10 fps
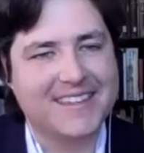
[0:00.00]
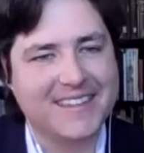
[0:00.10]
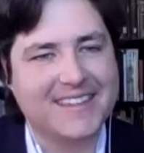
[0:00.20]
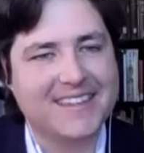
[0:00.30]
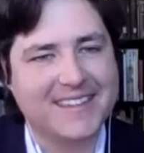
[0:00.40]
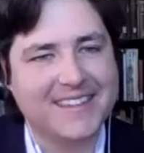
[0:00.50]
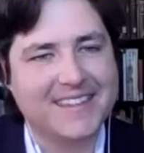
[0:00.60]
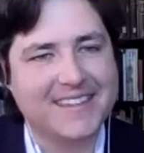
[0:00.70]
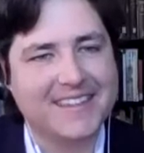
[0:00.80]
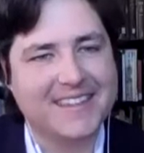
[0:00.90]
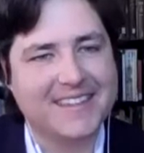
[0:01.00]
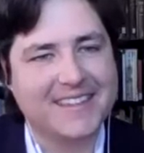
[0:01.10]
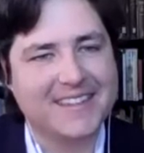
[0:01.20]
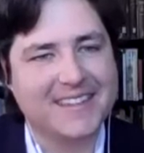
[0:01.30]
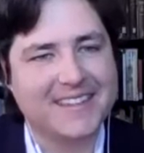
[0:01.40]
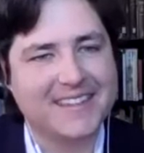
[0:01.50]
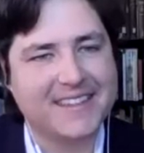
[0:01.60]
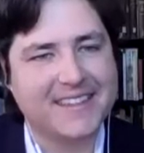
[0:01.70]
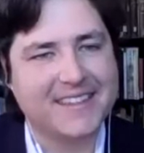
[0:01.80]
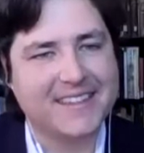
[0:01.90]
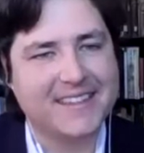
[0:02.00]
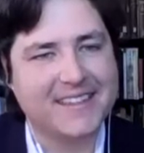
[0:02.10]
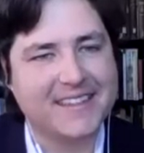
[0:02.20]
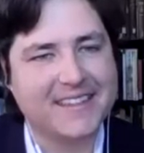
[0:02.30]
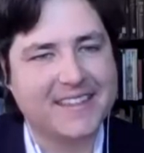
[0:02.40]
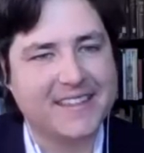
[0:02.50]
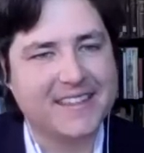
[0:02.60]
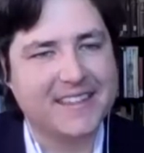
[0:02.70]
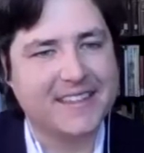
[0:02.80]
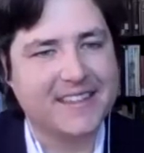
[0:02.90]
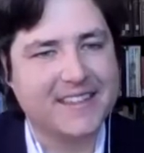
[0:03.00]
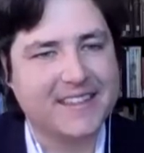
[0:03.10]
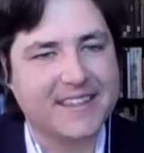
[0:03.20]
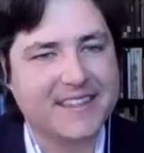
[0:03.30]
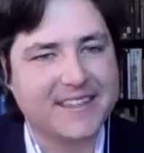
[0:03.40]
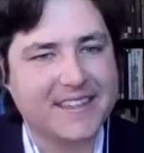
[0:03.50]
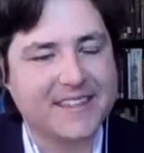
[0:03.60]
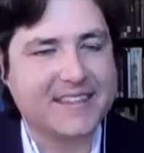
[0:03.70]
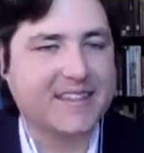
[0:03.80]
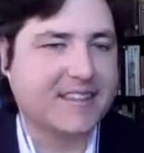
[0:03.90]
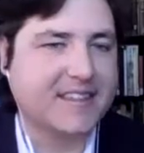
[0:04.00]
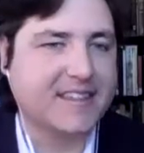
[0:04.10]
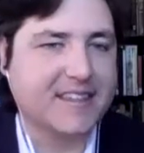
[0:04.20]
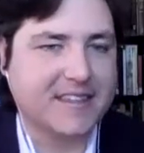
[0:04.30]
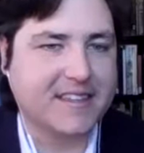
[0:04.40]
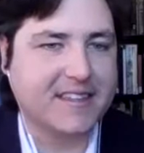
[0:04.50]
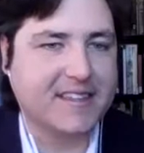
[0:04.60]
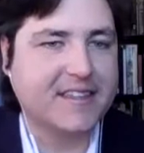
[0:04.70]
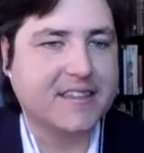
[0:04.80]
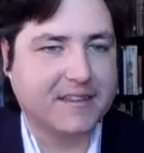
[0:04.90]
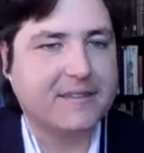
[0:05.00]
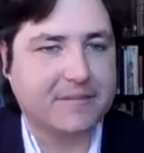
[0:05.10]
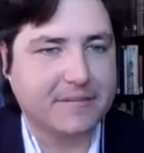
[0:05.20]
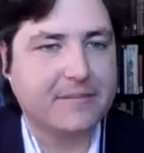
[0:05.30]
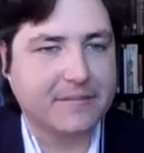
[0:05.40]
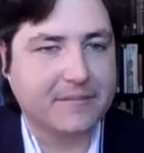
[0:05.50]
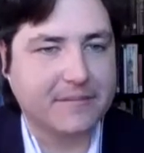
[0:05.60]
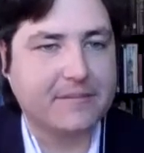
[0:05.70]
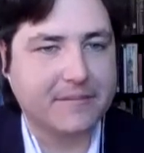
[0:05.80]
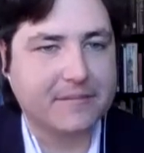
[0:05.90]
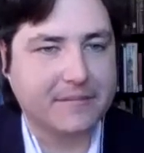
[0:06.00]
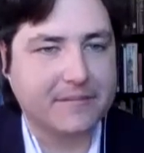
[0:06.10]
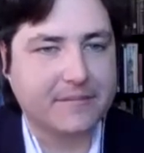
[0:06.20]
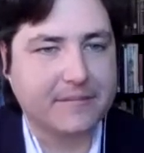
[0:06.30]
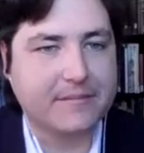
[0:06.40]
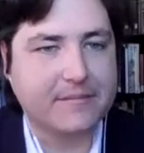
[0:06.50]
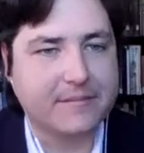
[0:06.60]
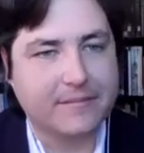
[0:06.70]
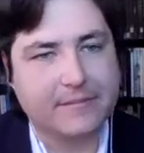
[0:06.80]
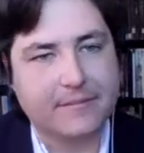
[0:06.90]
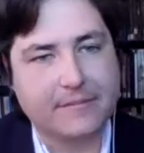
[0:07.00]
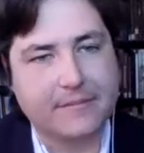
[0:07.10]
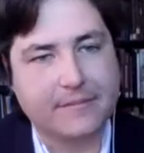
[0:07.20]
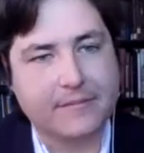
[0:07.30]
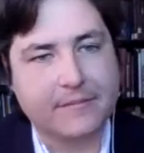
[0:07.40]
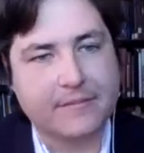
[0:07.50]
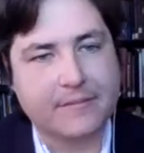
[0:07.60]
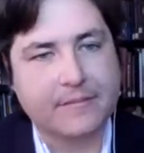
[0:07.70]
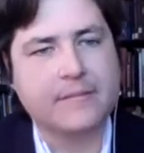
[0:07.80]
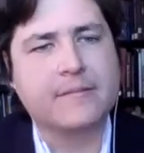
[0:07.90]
(not speaking)